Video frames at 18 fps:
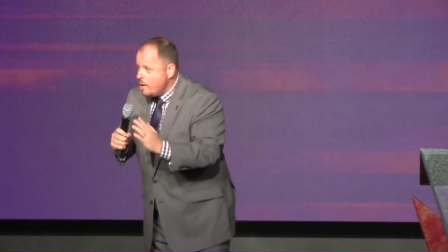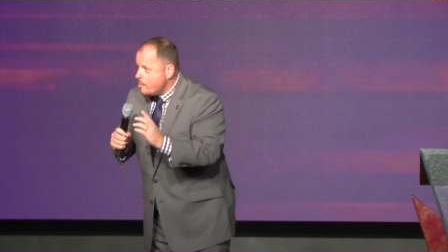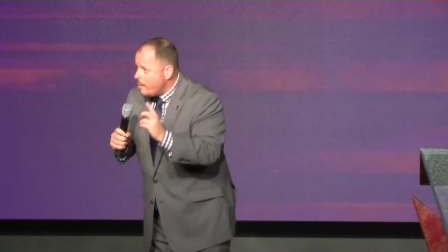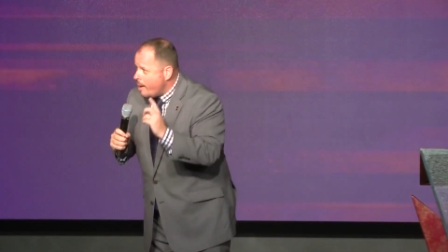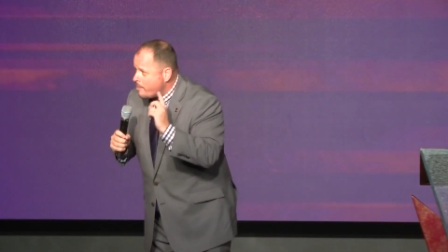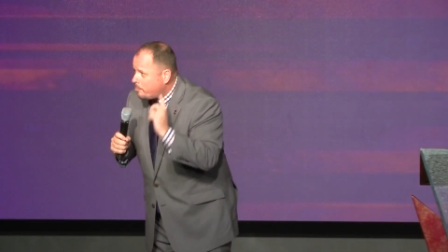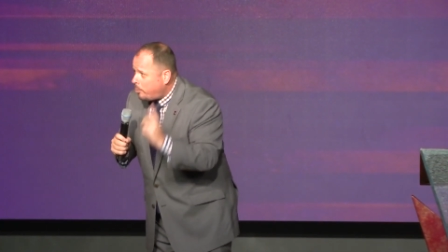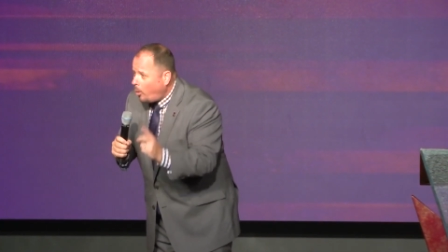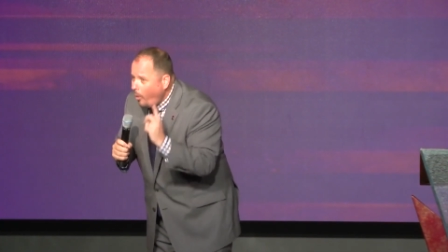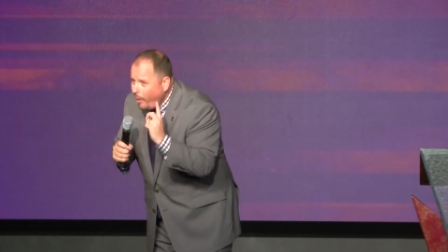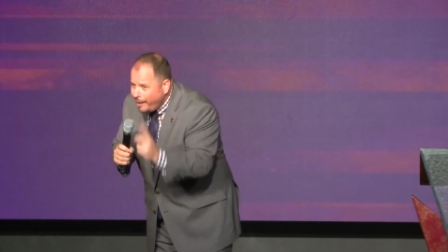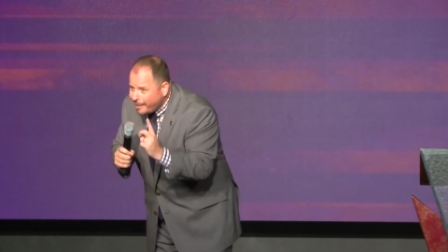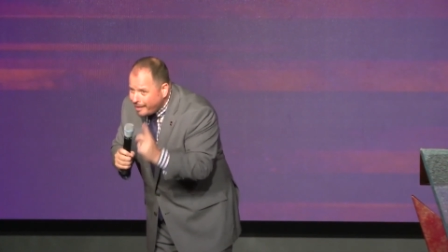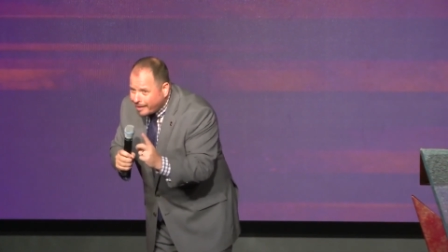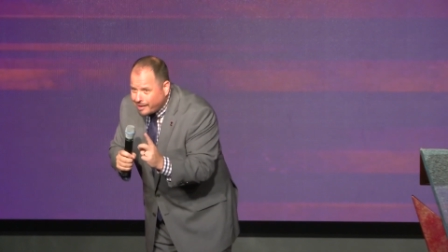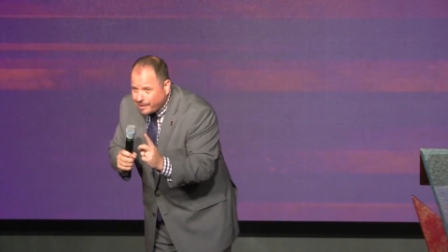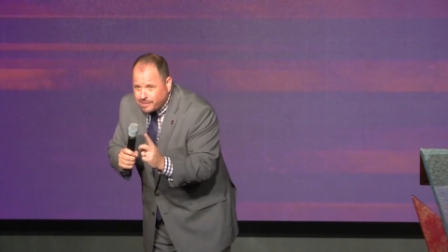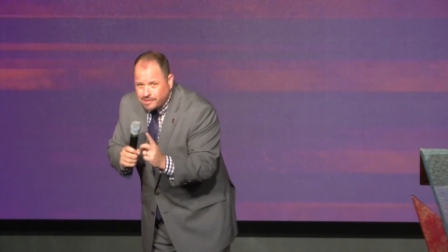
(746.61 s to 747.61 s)
My
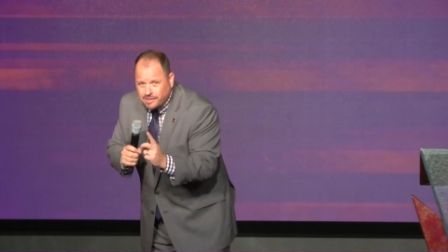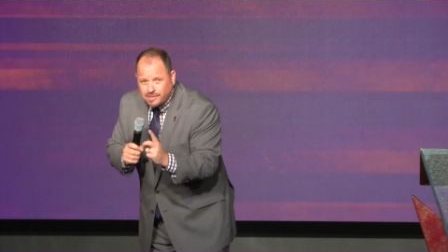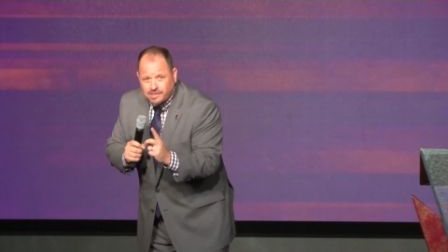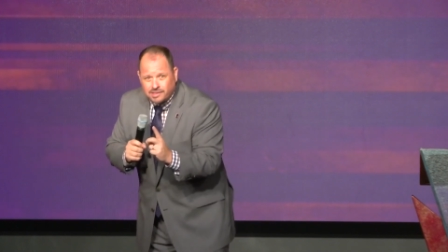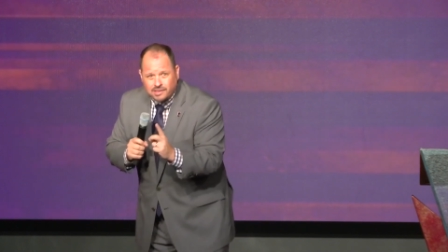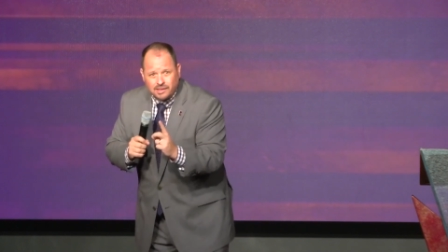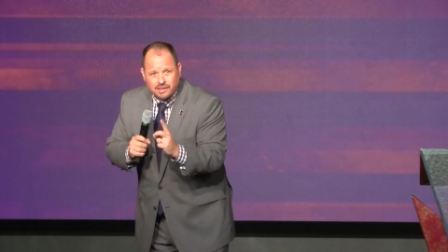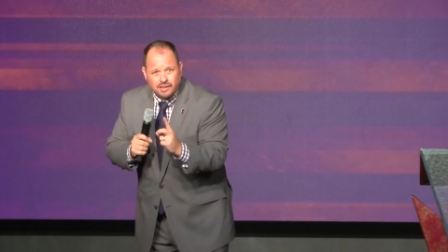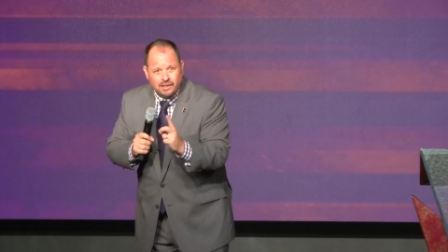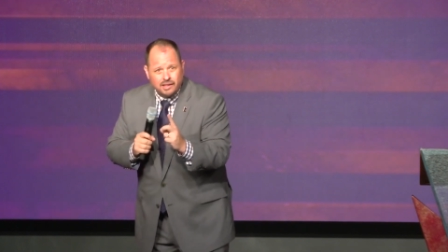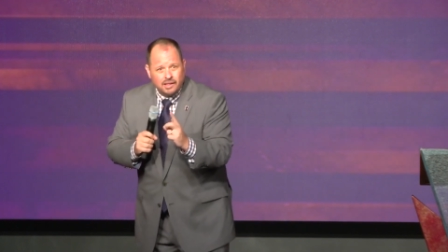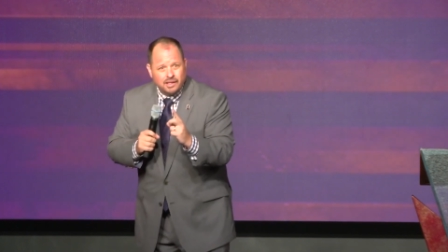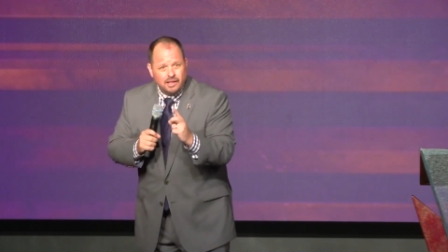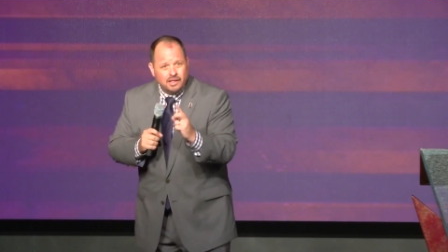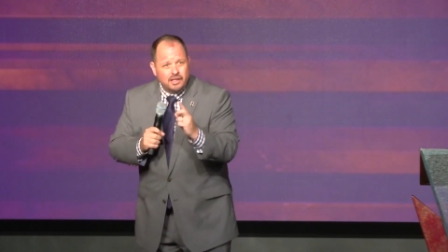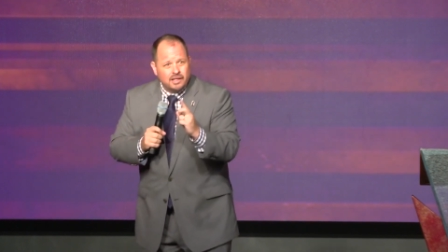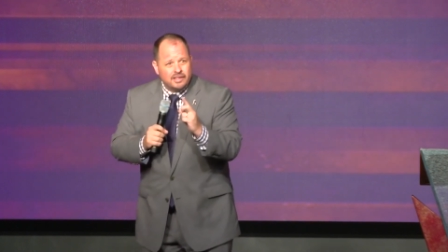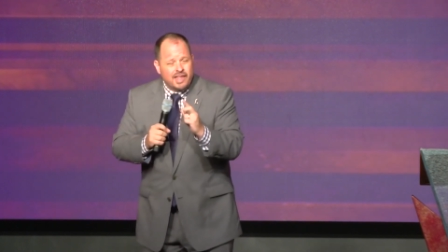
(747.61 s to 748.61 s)
point is,
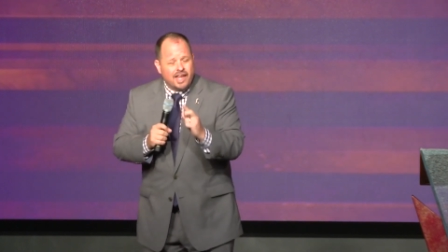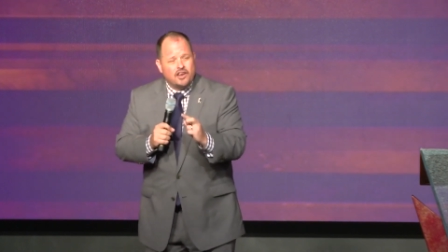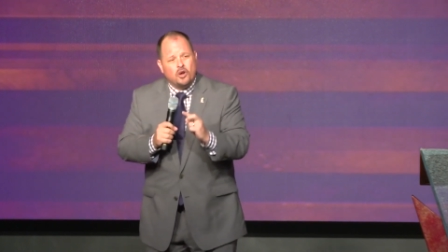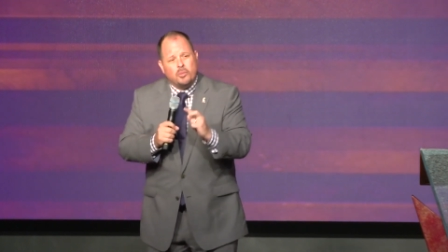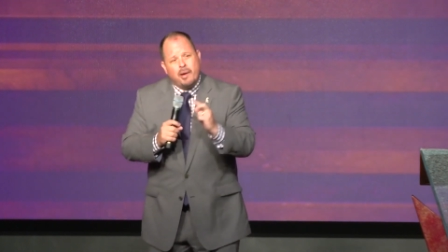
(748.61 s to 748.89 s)
that